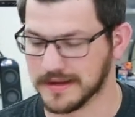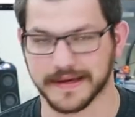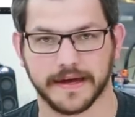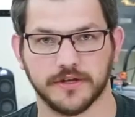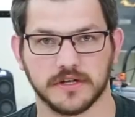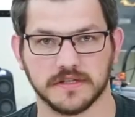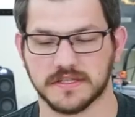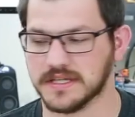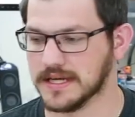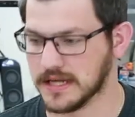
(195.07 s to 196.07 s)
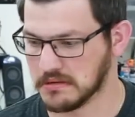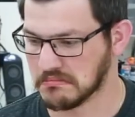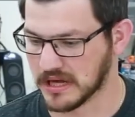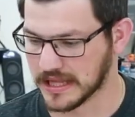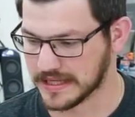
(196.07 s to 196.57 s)
Again, you can see in
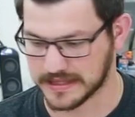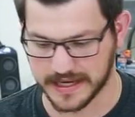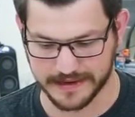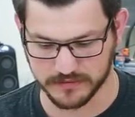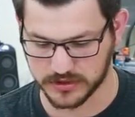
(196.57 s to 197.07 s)
it. I like that.